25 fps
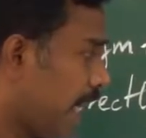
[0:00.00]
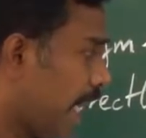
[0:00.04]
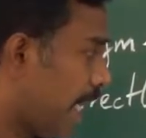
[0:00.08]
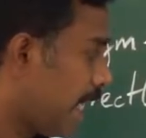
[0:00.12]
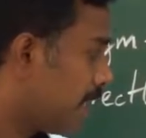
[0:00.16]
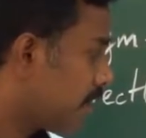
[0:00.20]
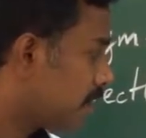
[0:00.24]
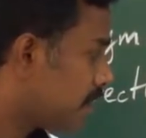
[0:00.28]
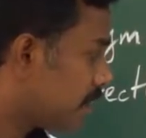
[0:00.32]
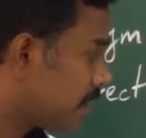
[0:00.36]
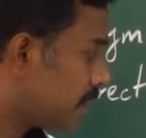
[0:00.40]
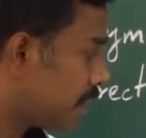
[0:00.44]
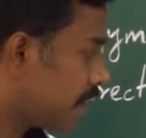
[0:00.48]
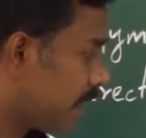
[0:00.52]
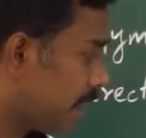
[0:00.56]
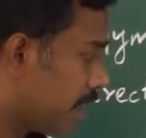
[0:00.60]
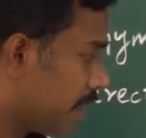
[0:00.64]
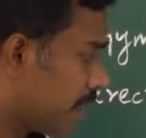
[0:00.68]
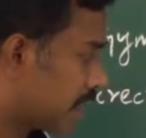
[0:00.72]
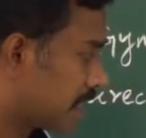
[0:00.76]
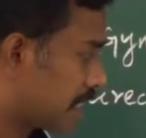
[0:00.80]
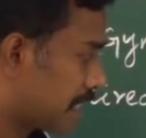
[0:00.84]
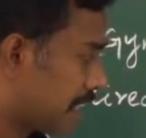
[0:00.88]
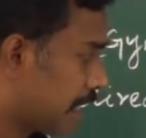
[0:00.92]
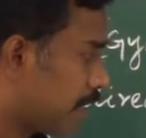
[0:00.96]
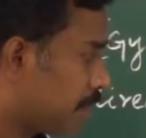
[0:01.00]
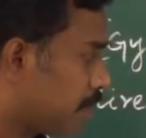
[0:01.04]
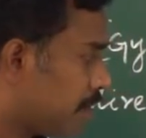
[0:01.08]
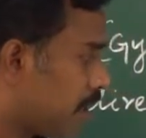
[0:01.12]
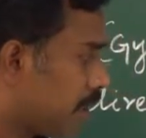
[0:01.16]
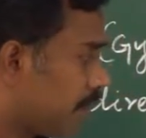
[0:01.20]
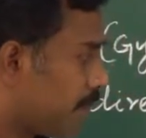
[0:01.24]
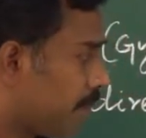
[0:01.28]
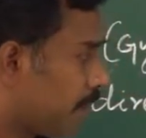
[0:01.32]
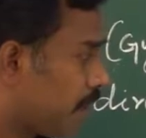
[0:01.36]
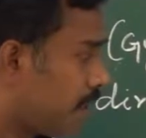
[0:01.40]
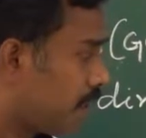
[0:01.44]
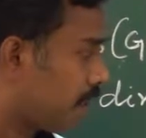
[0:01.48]
anther and
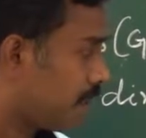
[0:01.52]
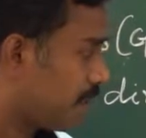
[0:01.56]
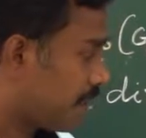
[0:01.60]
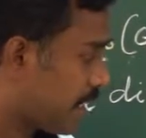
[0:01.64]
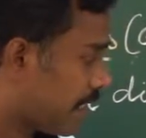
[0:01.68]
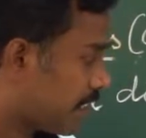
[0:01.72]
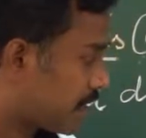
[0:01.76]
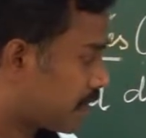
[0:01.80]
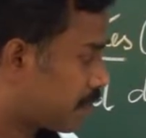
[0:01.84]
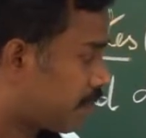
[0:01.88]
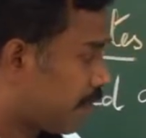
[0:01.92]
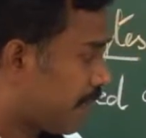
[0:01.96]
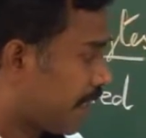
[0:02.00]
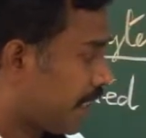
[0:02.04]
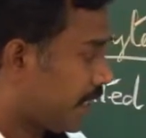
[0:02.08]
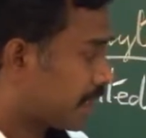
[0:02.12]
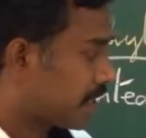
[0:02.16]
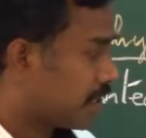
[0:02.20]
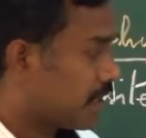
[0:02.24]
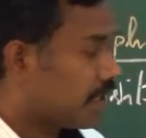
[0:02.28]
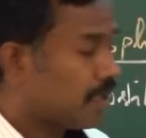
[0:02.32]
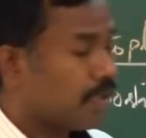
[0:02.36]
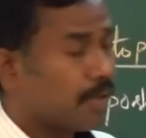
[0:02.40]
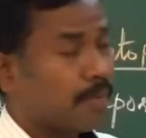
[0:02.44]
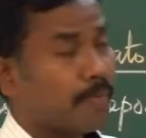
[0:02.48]
stigma for takes place